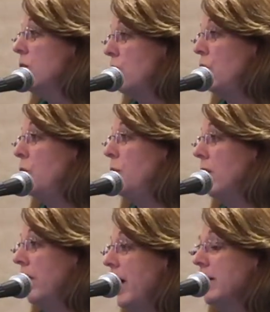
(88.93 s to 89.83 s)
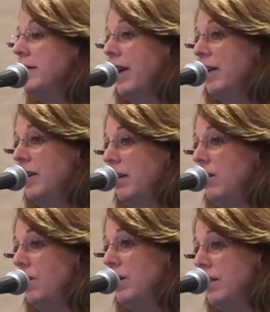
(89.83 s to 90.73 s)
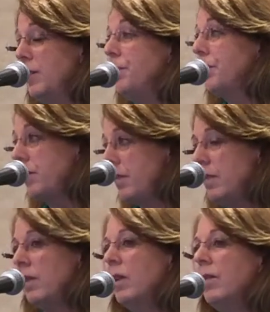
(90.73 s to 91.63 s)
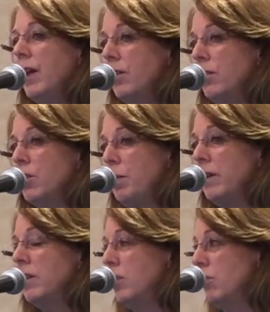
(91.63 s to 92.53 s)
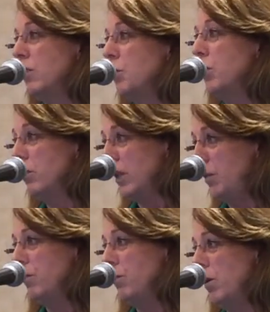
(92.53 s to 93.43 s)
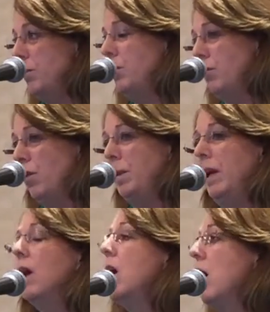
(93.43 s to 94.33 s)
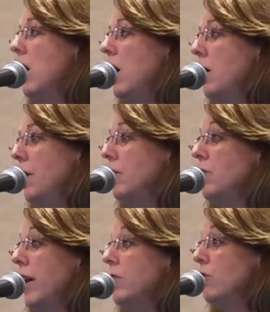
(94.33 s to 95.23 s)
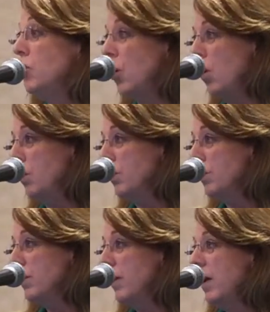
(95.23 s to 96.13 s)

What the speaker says: So you bill that secondary visit that the nurse practitioner is personally performing under Dr. Jones.